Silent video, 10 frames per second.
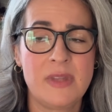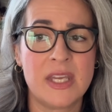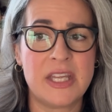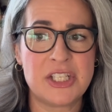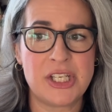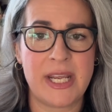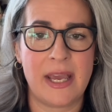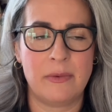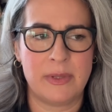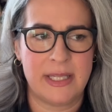that she had,
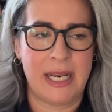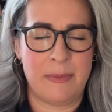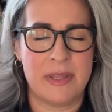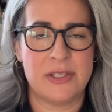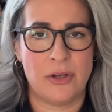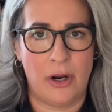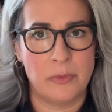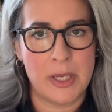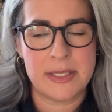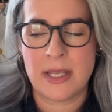what the name of this yarn
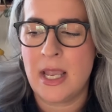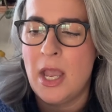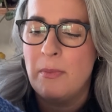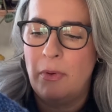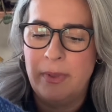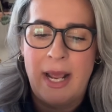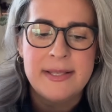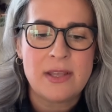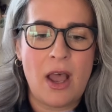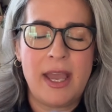was, but when I
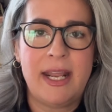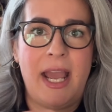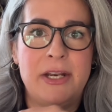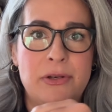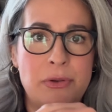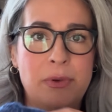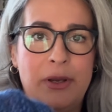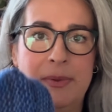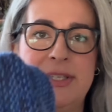saw it, I knew it was